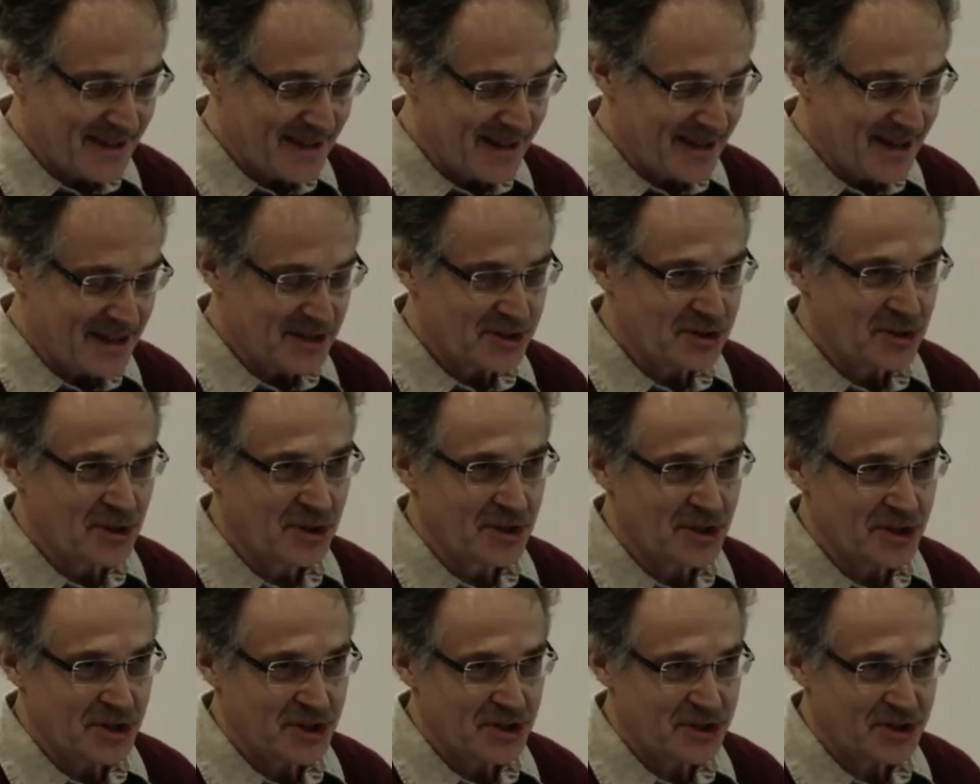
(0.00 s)

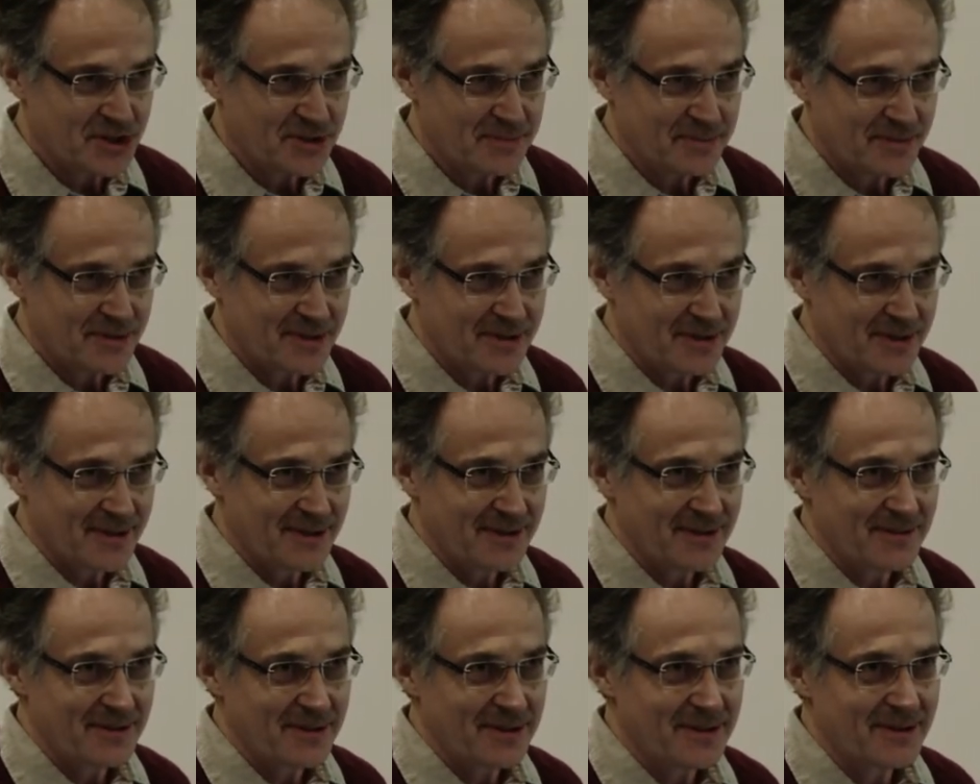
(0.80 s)
astonished
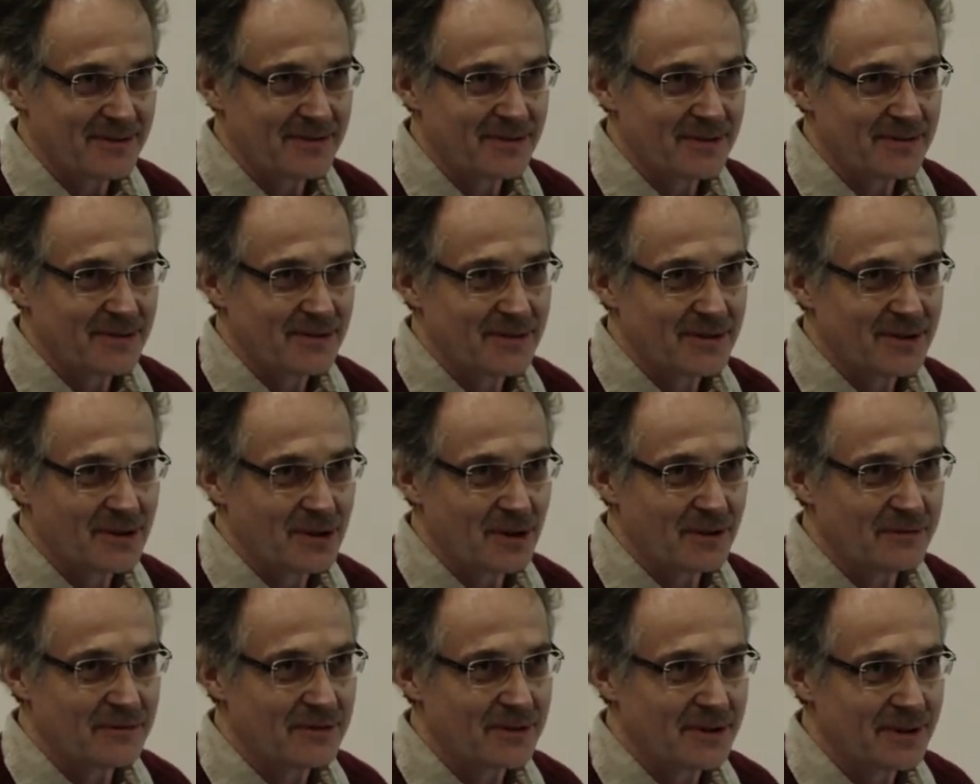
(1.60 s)

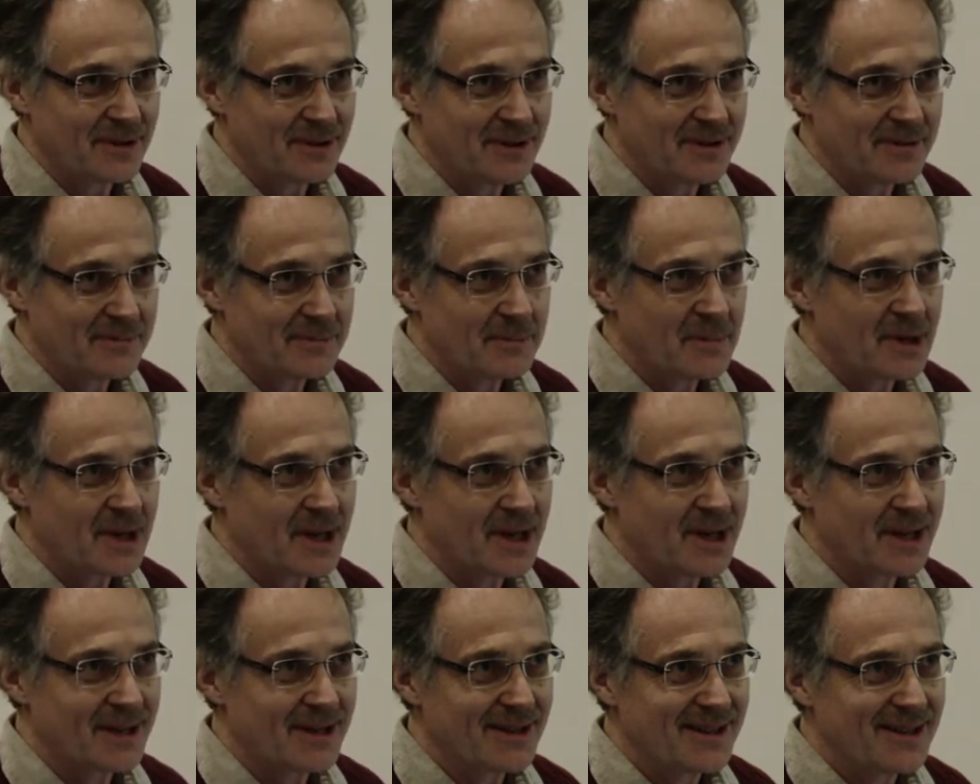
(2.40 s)
often
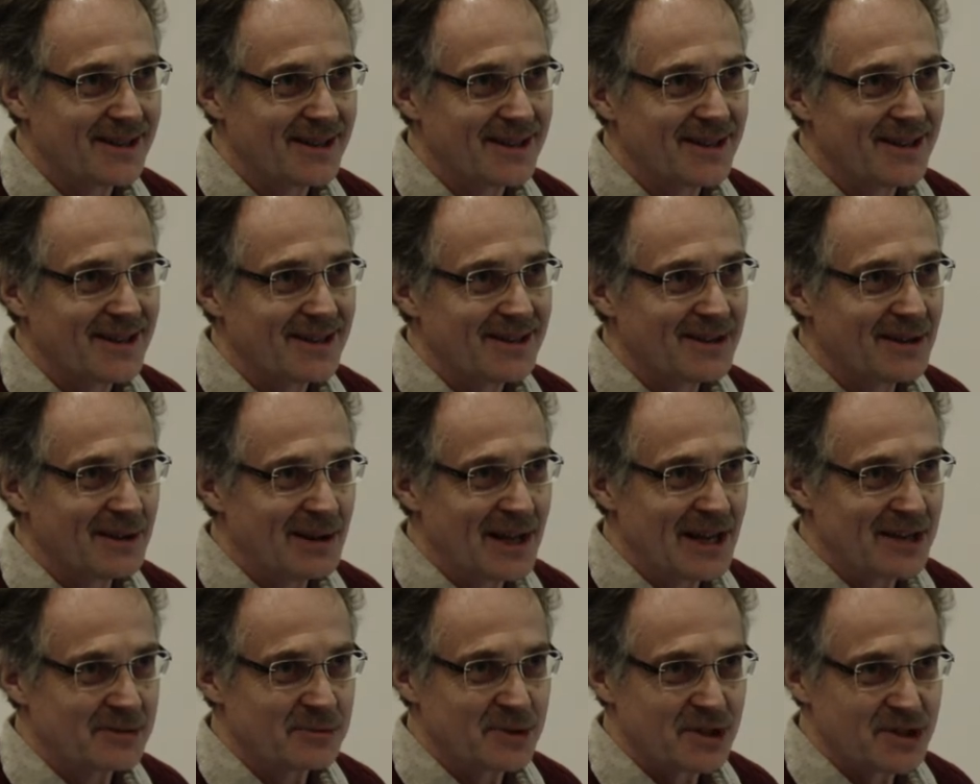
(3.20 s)
by the
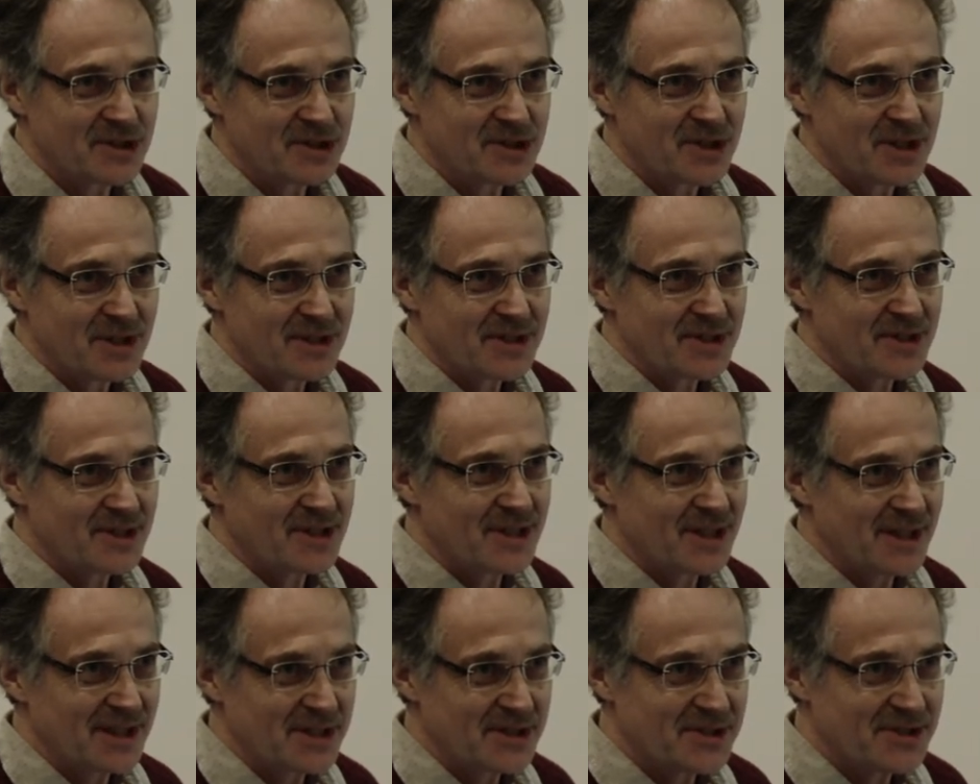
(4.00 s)
language
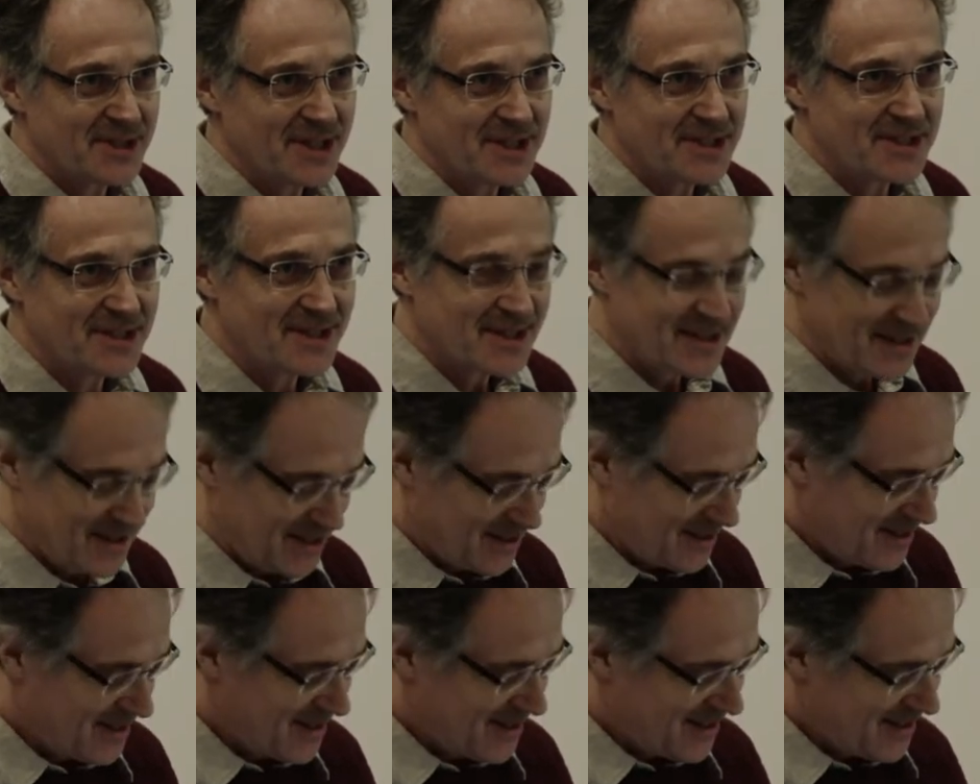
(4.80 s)
skills that
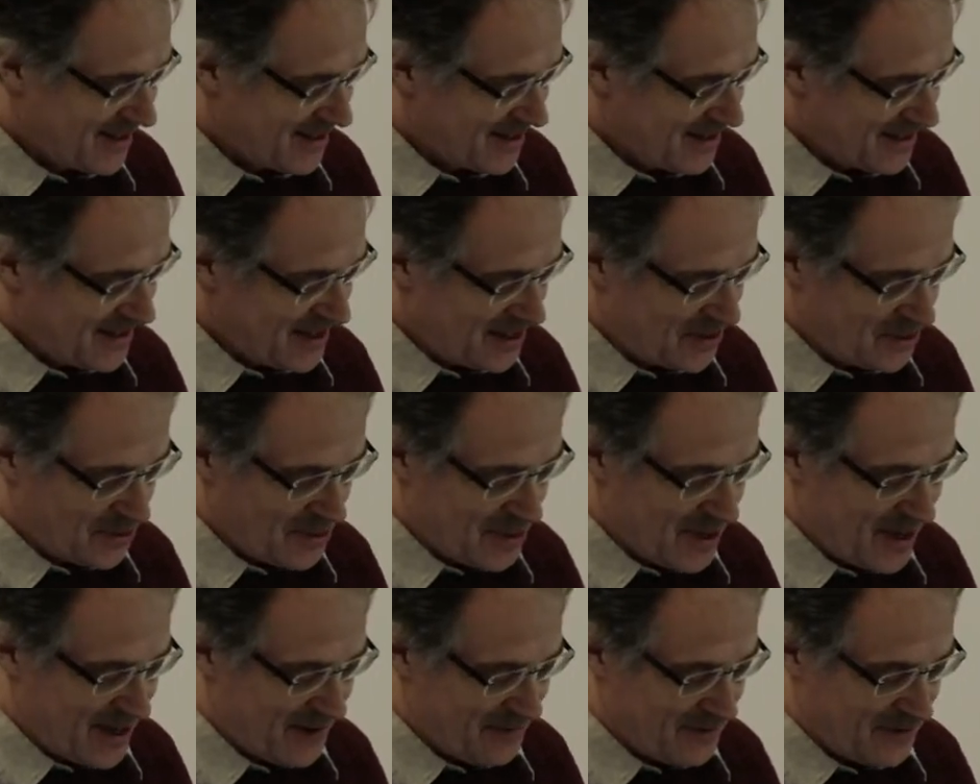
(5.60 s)
you
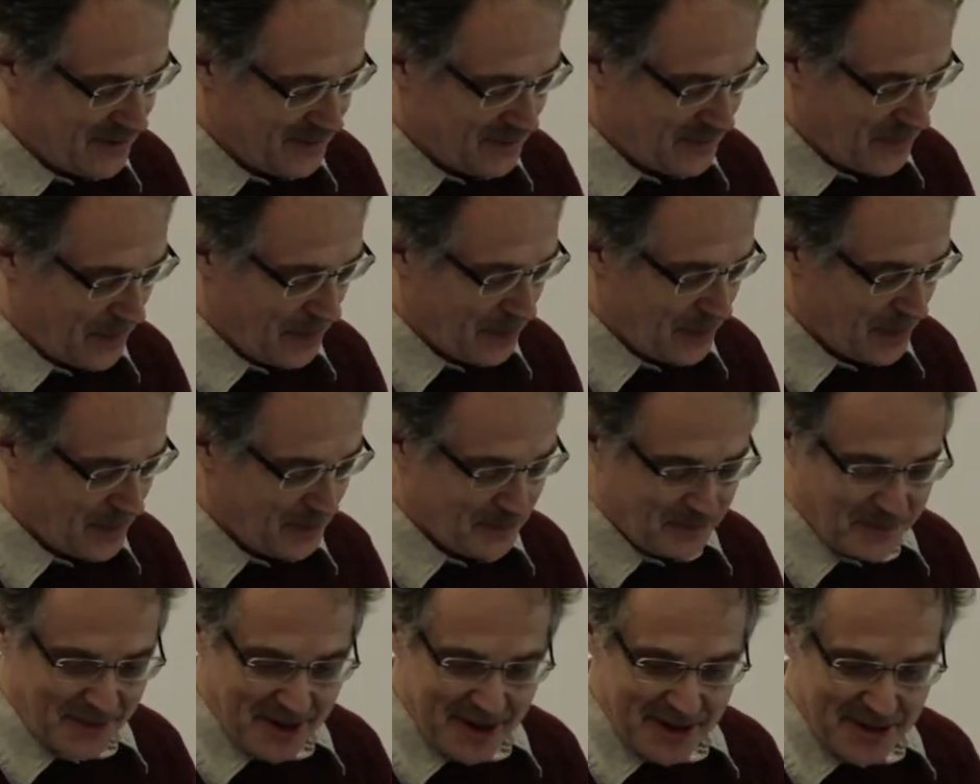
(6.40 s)
have,
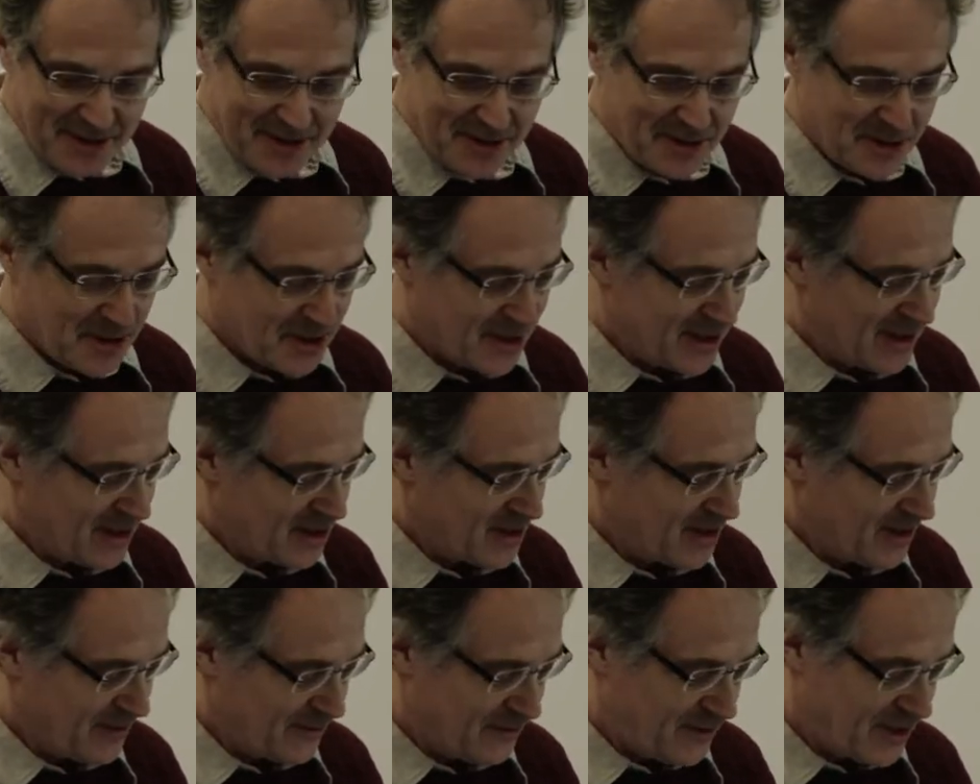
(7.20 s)
your
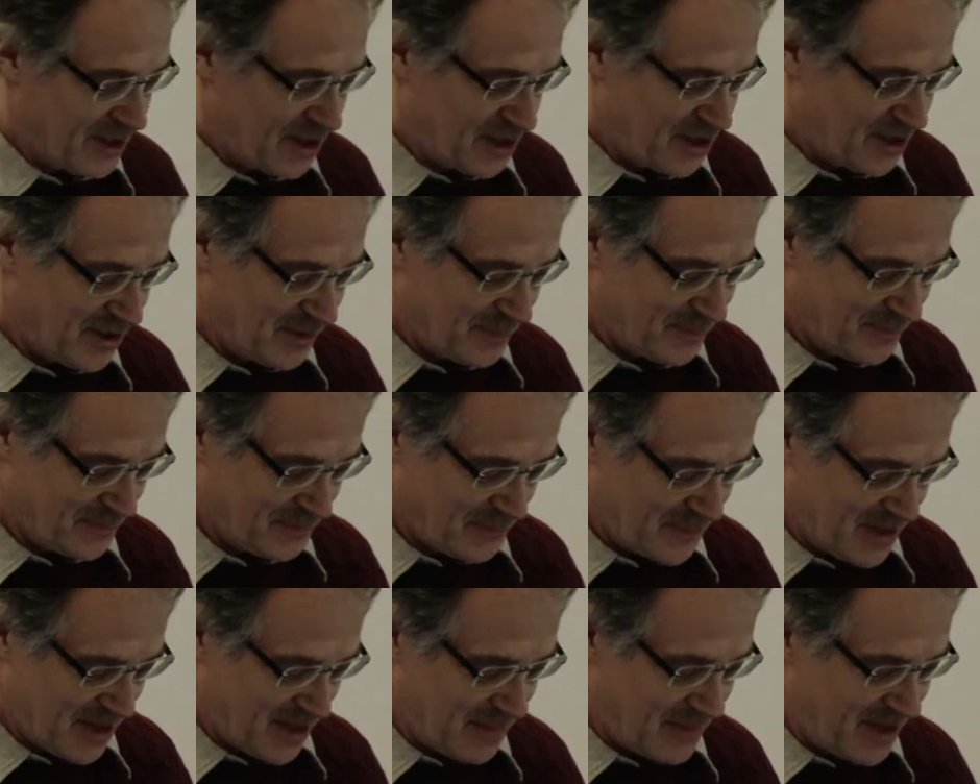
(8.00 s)
skills in Finnish,
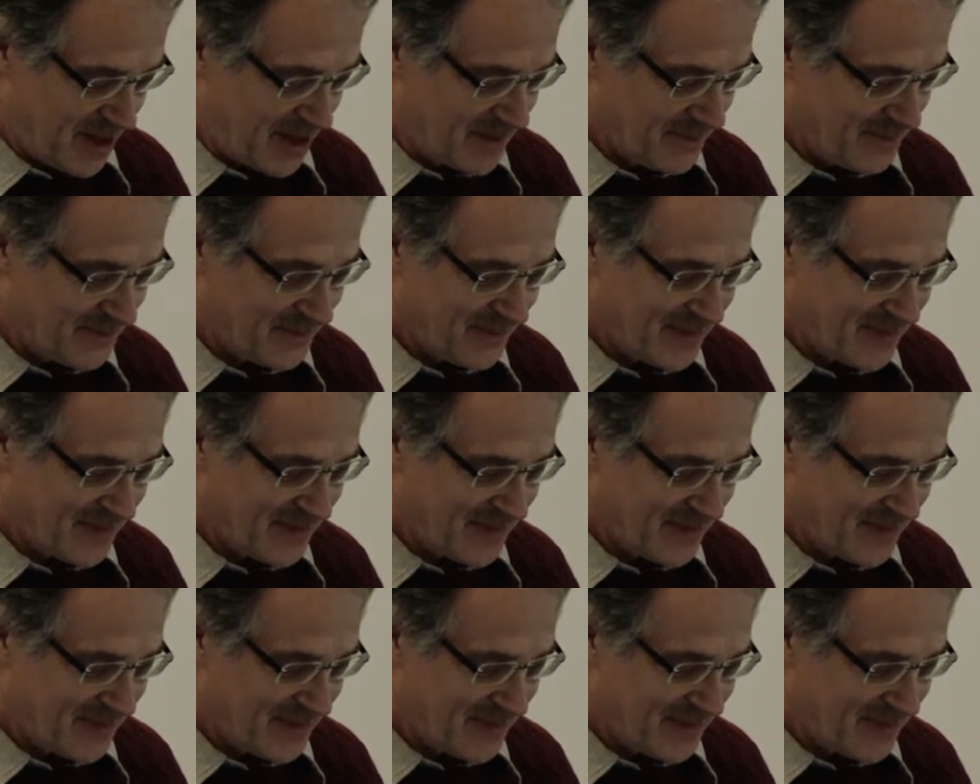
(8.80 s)
I mean.